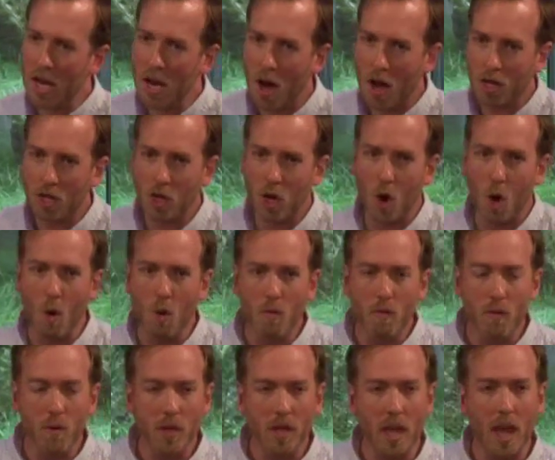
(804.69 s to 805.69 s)
not to
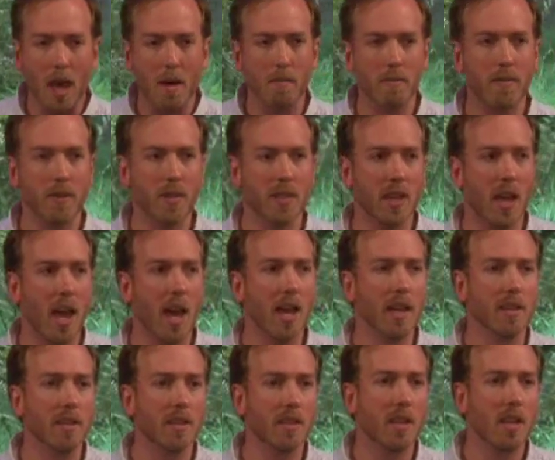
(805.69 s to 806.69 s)
overly
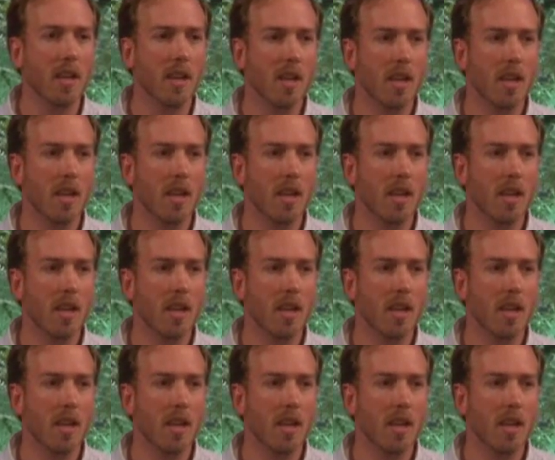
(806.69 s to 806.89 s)
emphasize